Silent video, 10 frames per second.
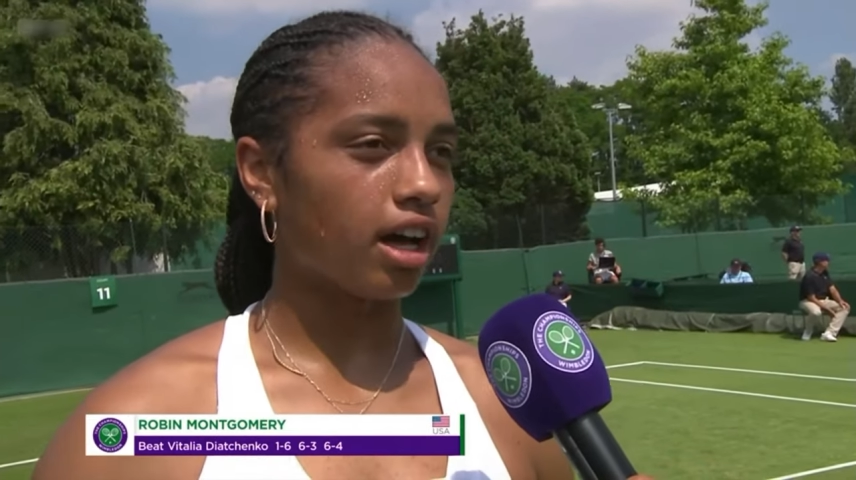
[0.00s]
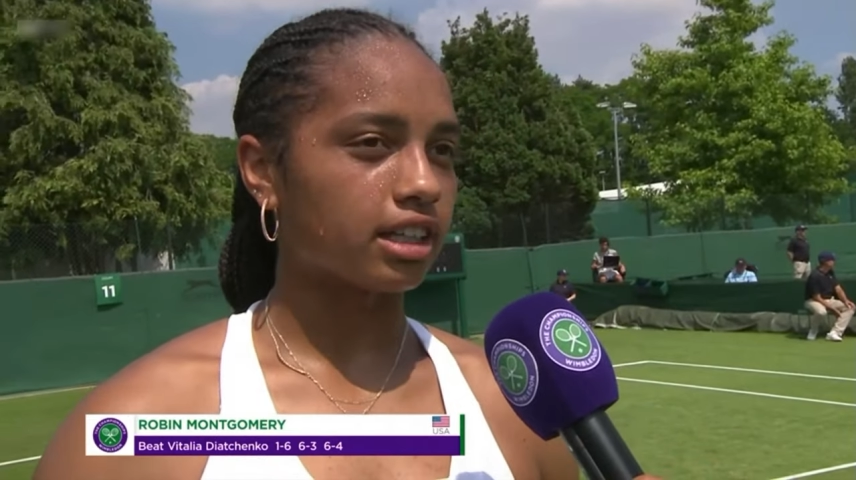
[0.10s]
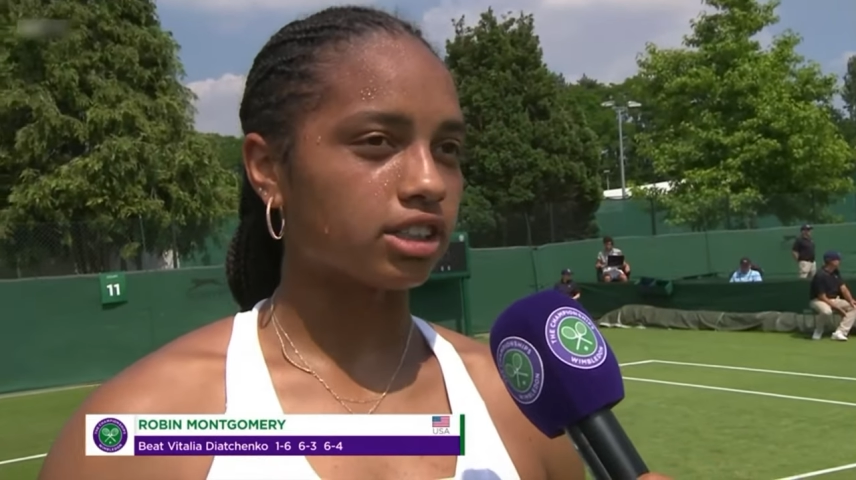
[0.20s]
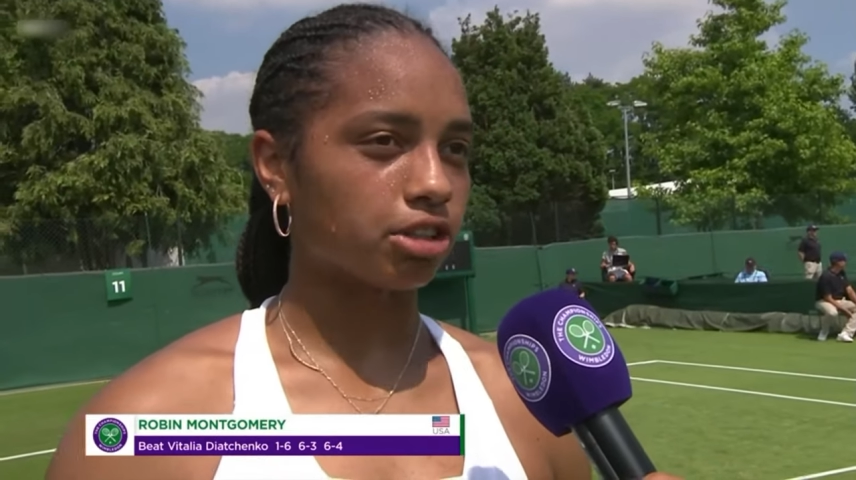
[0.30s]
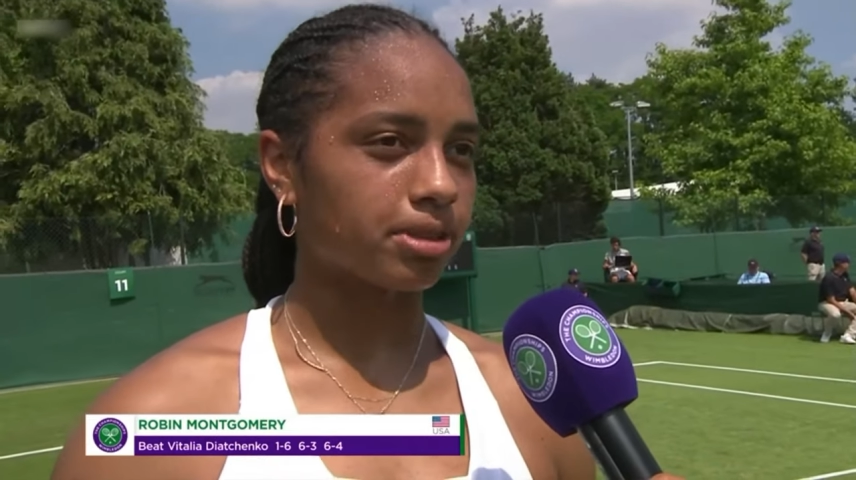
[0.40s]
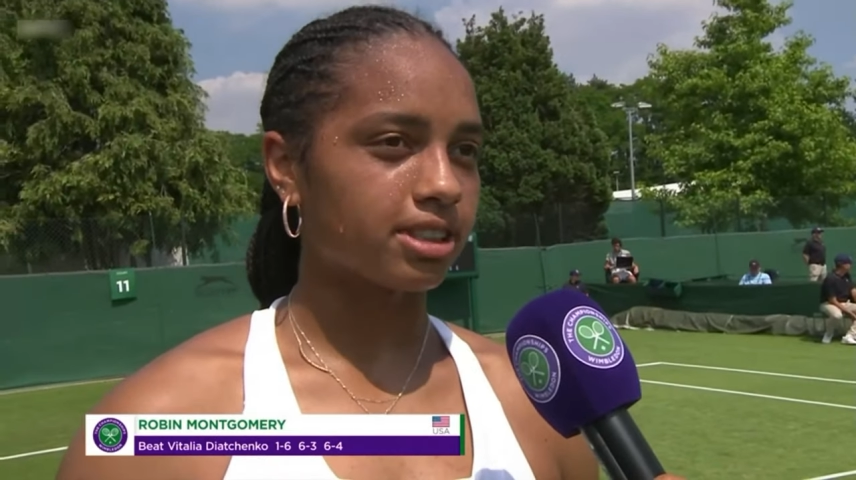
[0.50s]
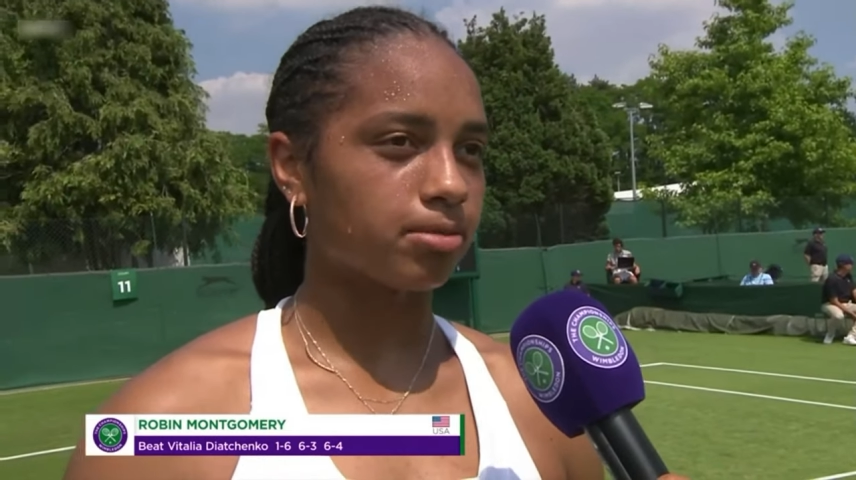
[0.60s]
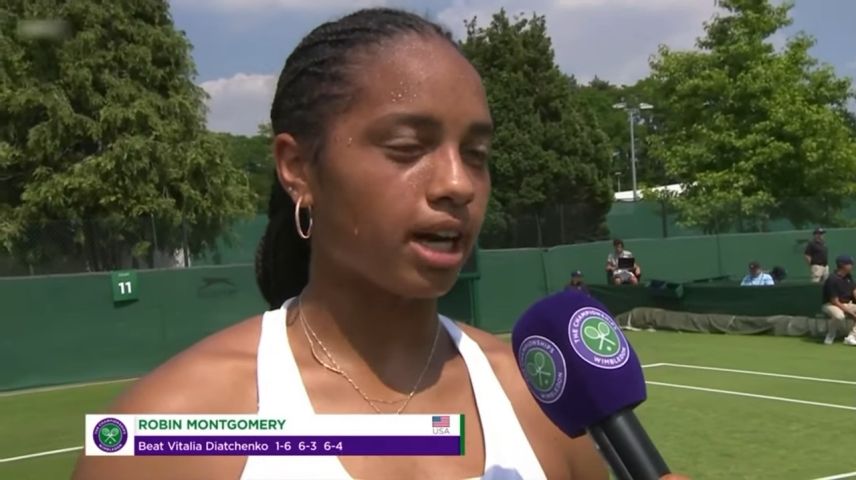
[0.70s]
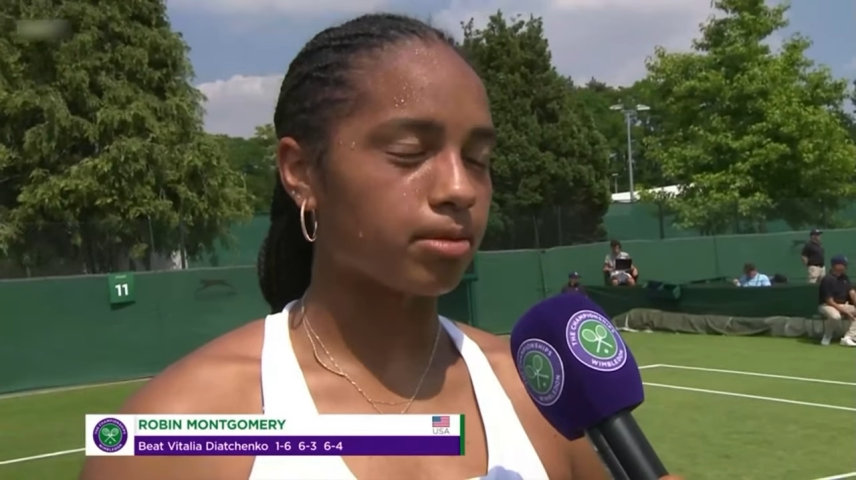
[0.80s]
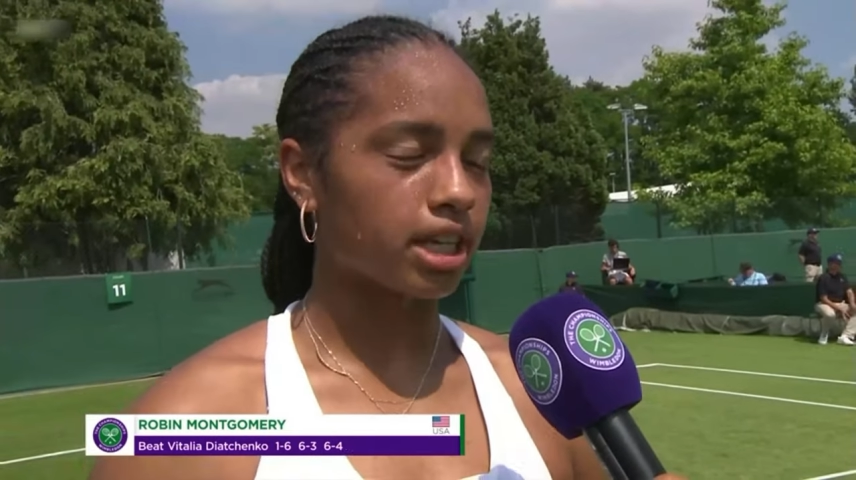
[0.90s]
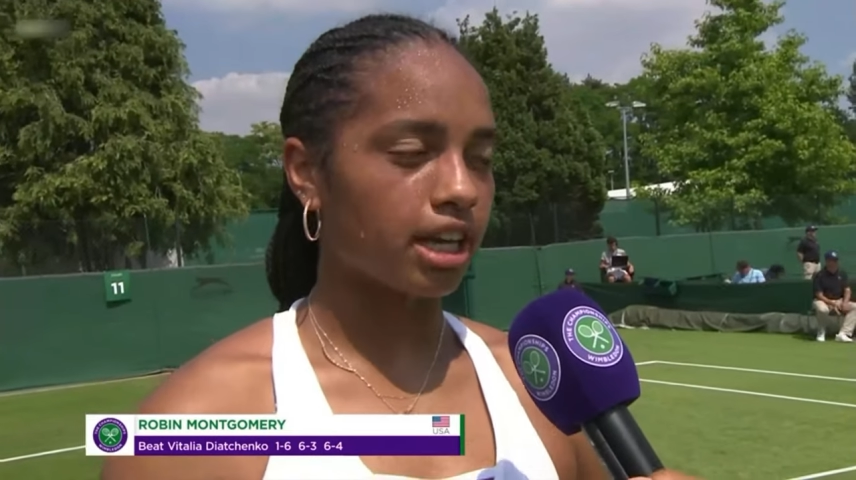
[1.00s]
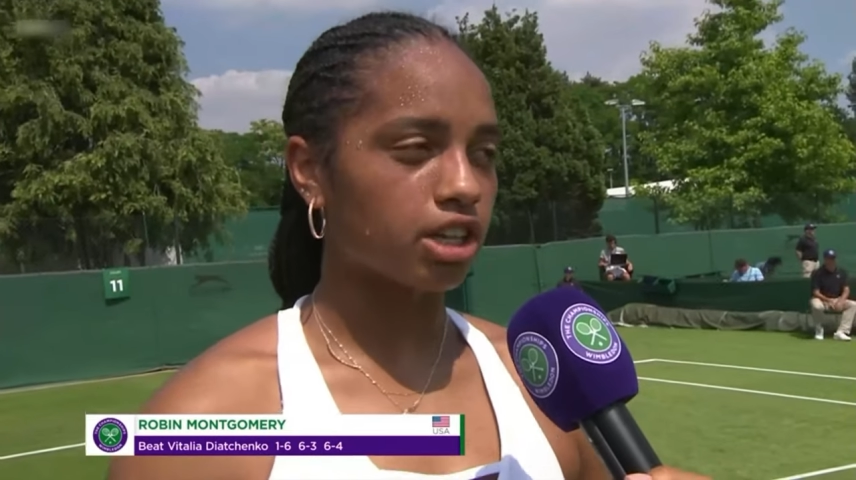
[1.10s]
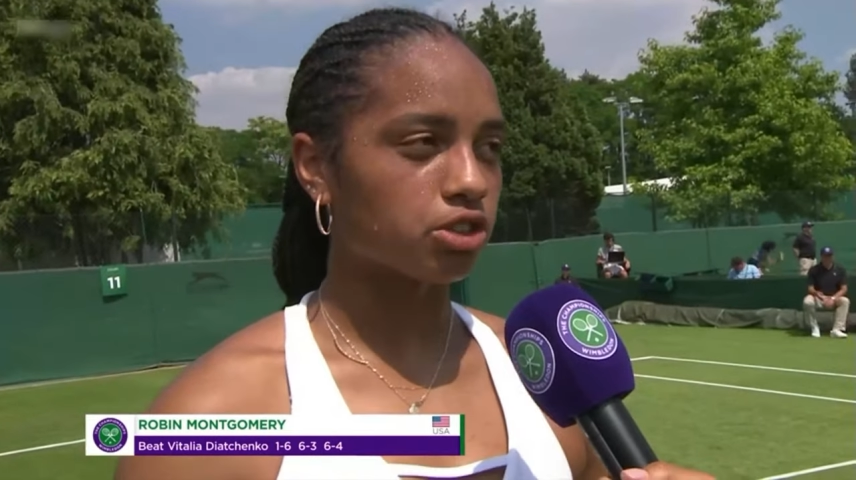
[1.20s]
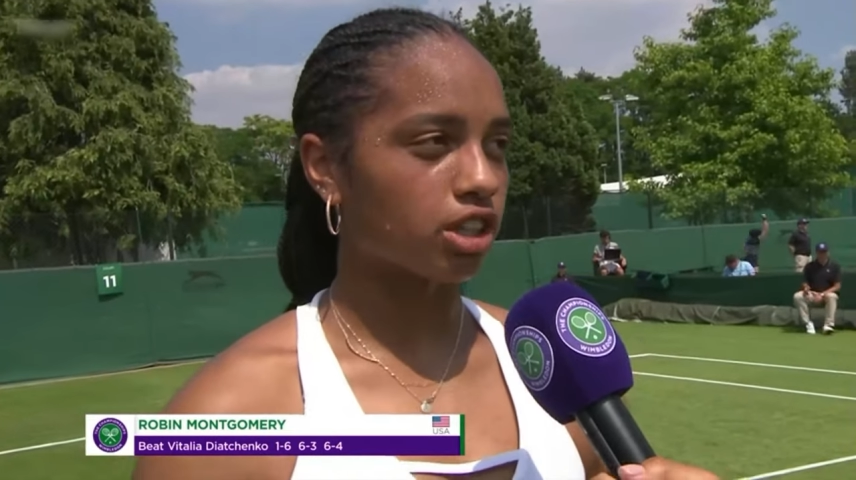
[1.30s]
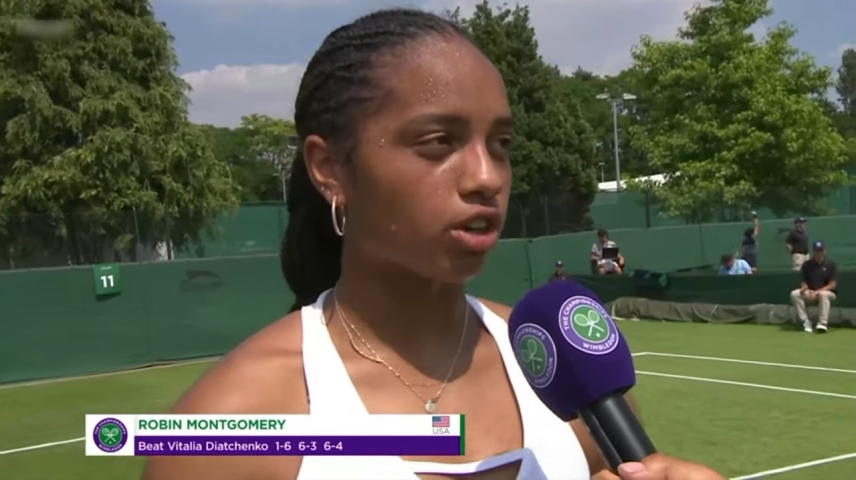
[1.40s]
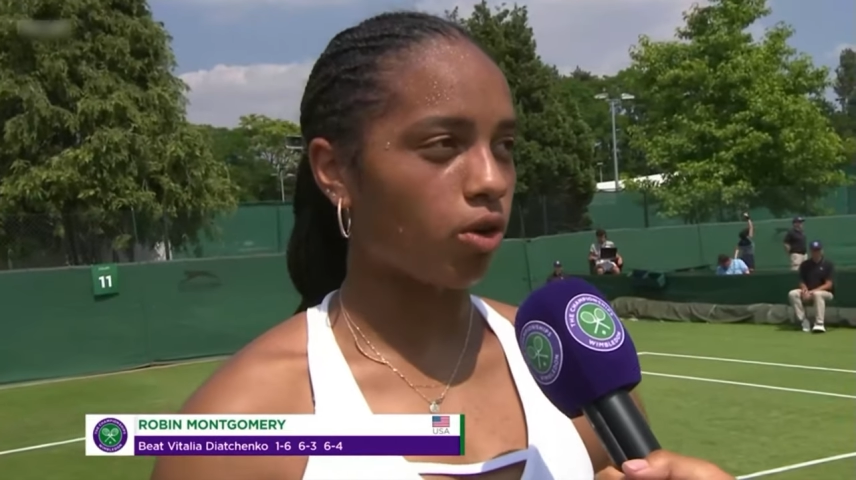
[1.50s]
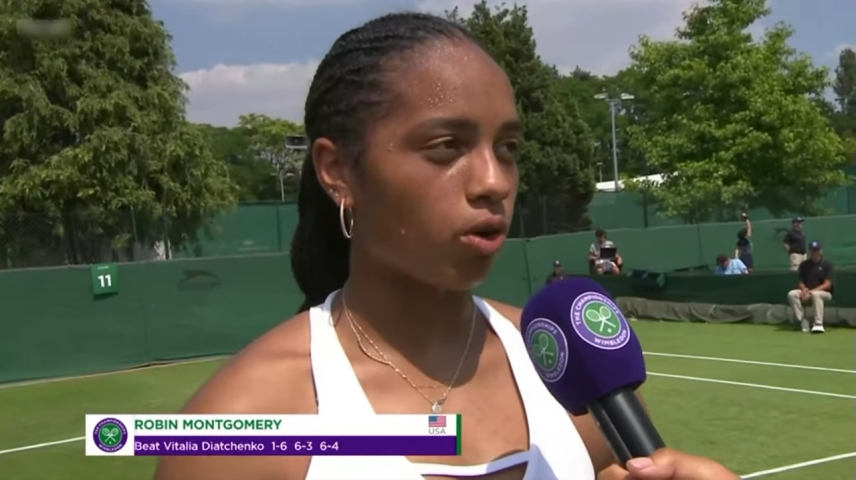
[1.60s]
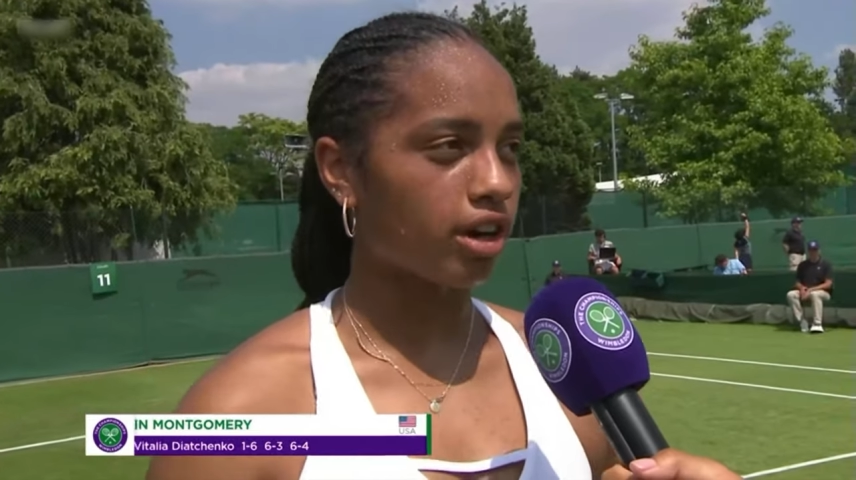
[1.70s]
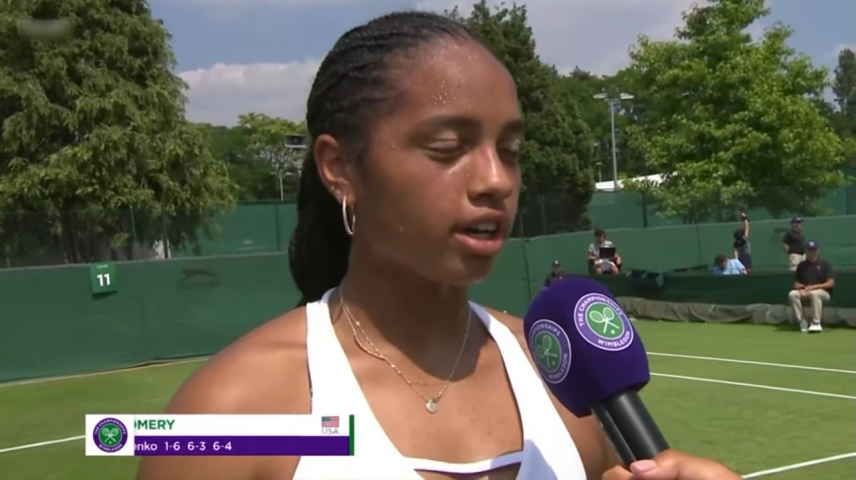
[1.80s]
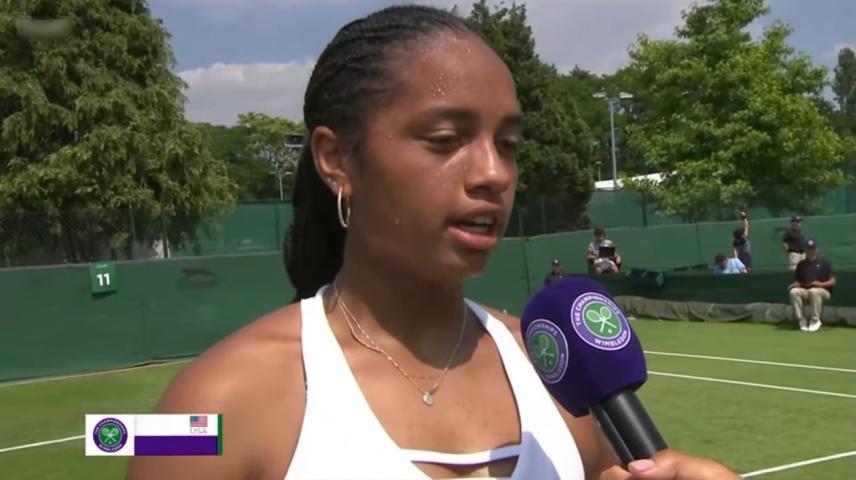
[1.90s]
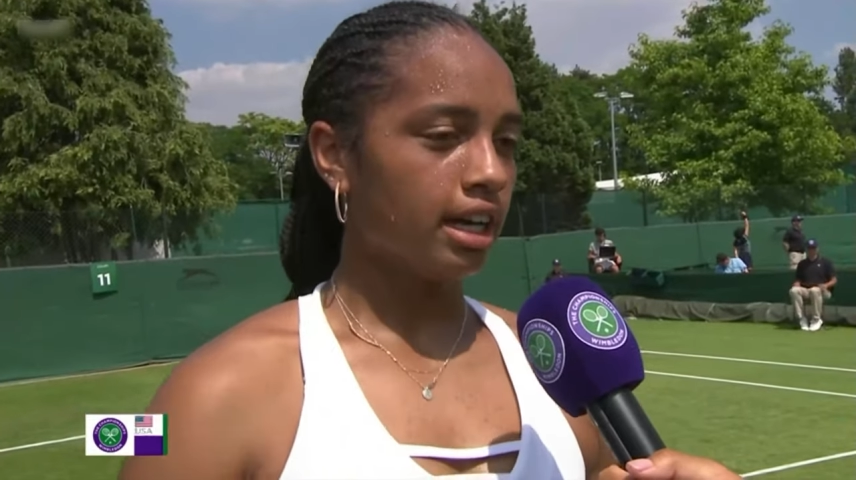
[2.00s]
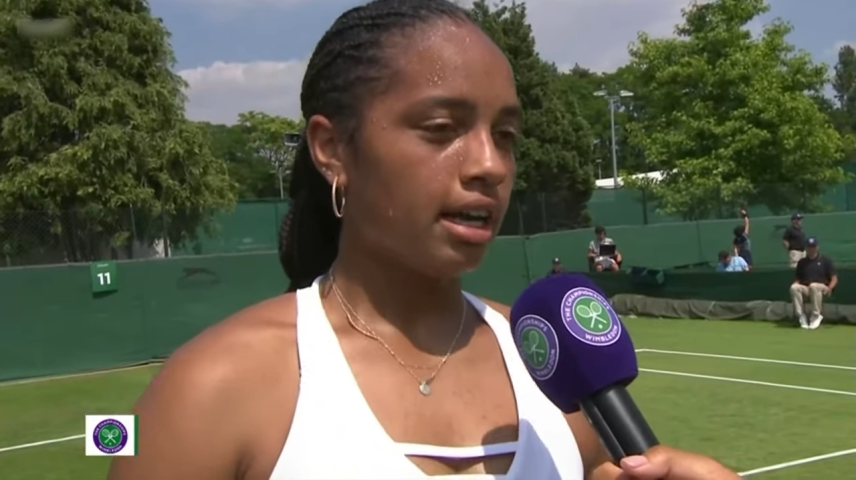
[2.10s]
It took me some time to get used to the court,